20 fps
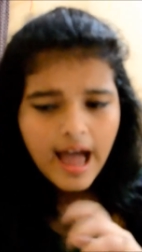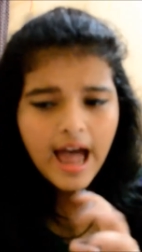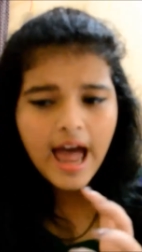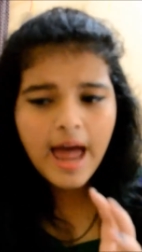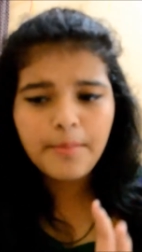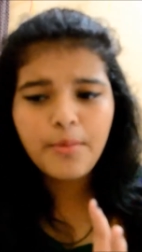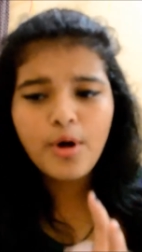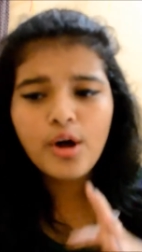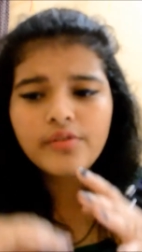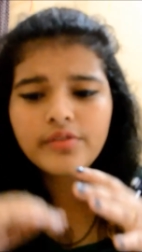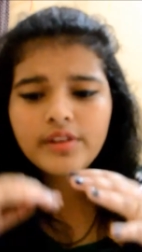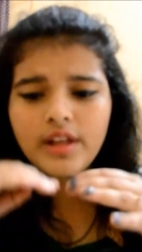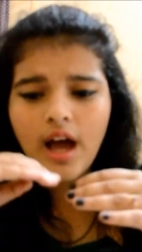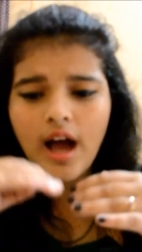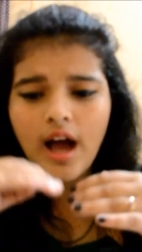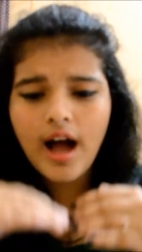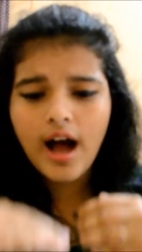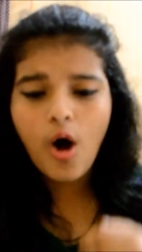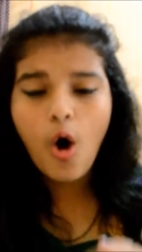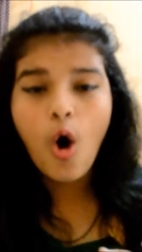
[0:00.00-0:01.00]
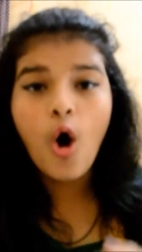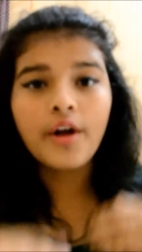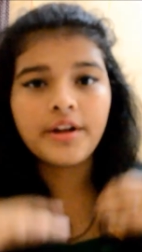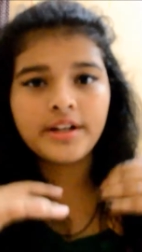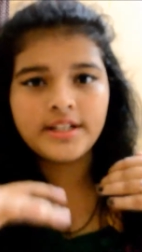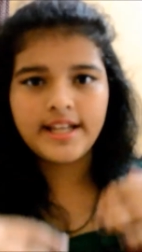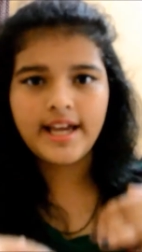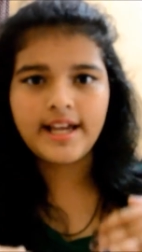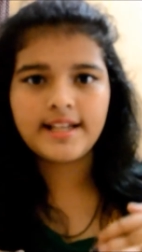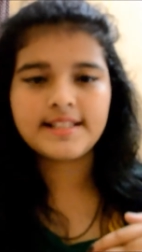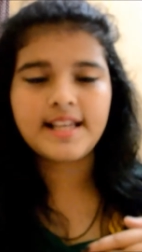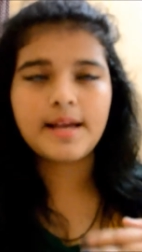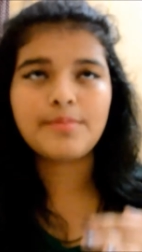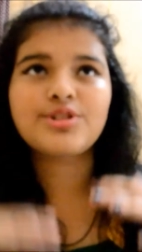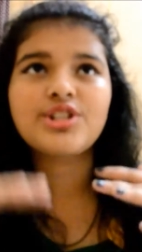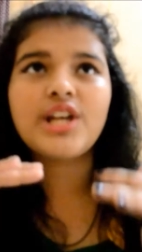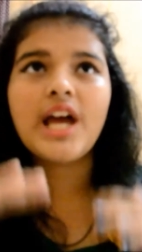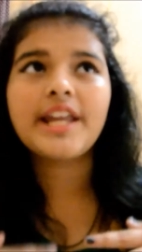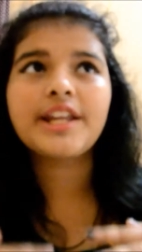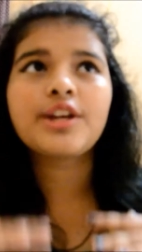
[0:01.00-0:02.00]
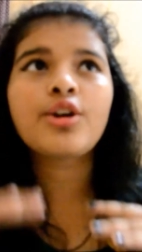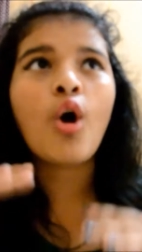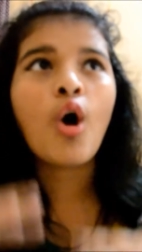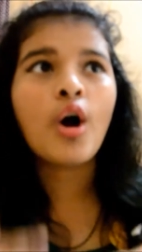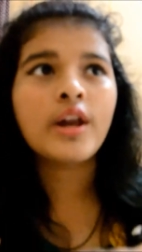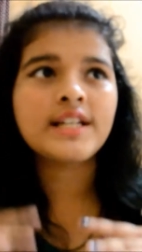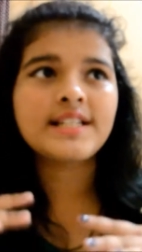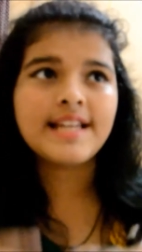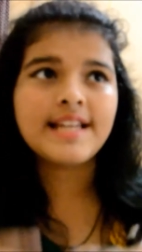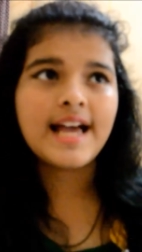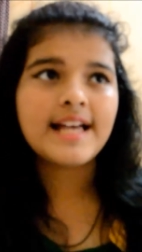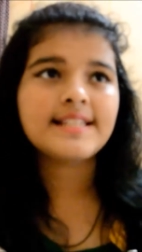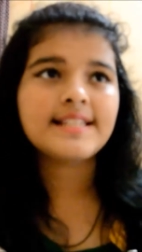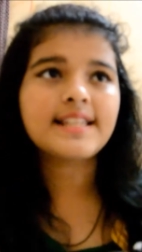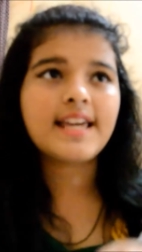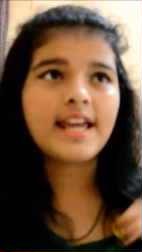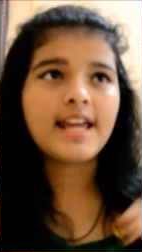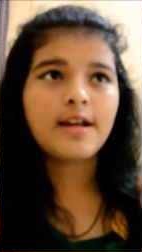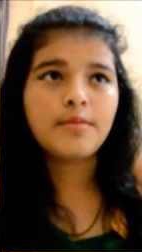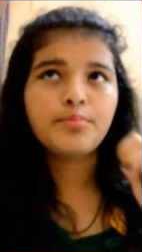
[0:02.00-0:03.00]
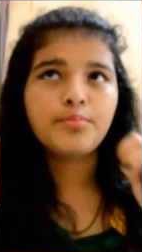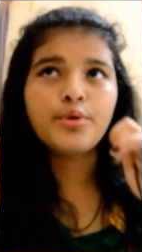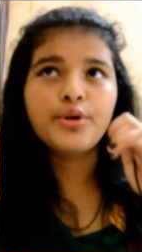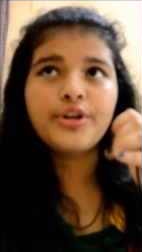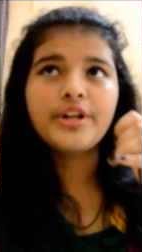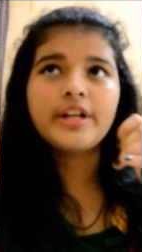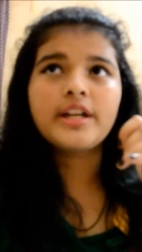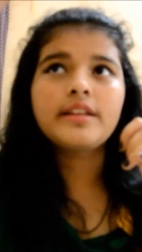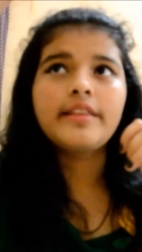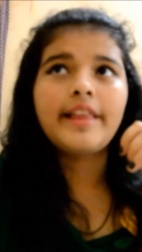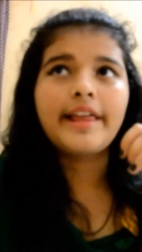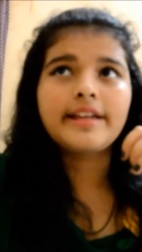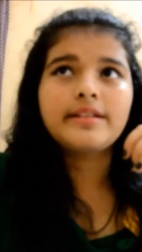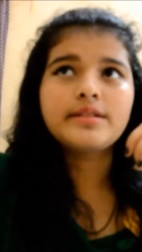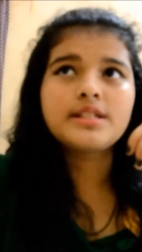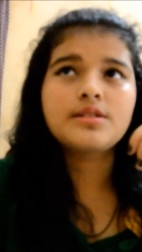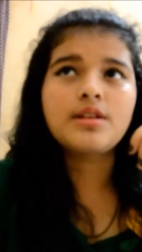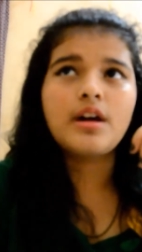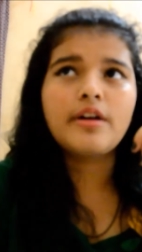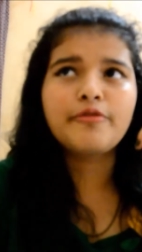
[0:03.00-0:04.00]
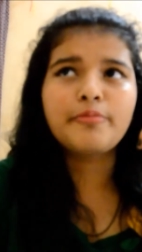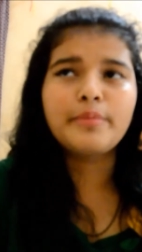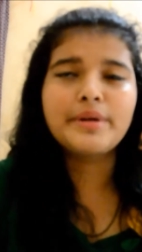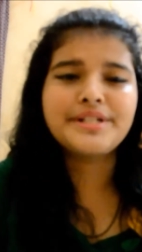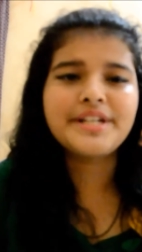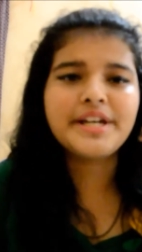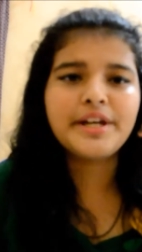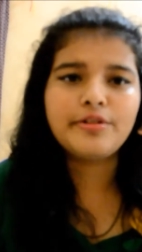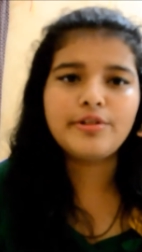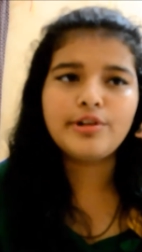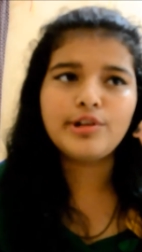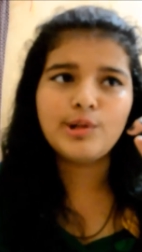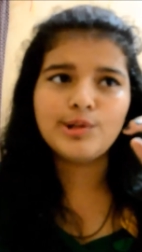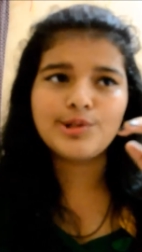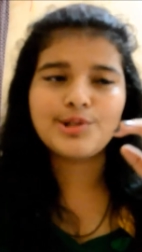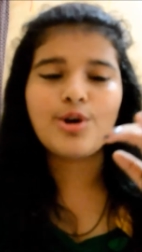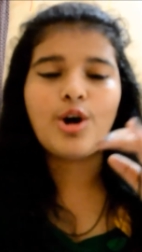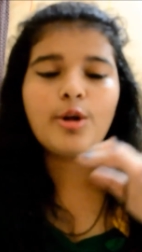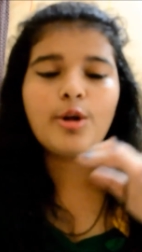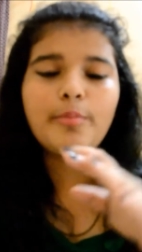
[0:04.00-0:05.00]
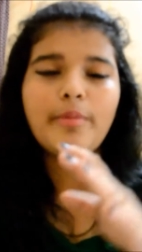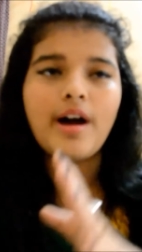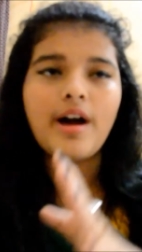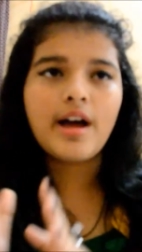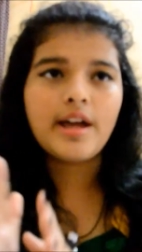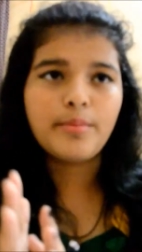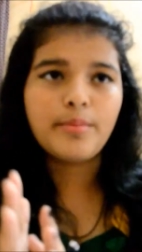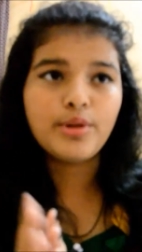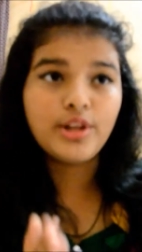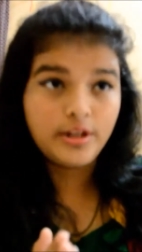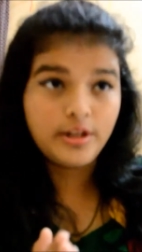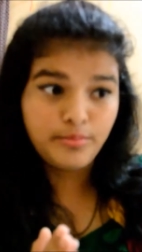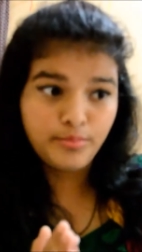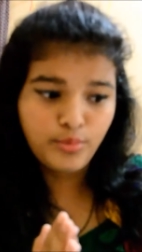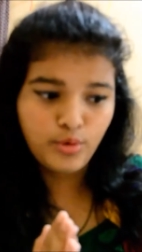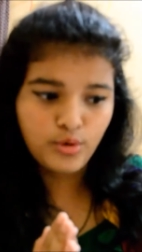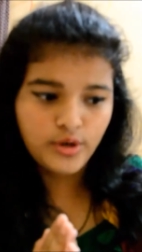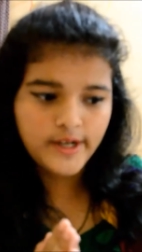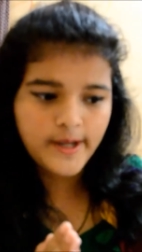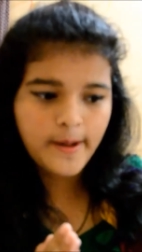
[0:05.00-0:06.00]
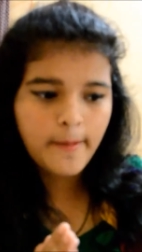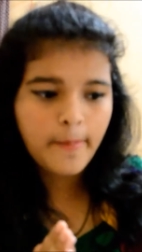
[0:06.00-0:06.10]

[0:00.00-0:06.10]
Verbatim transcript: I'm on, on a desk, I'm standing on a desk, and I'm putting like stuff materials on my bulletin board.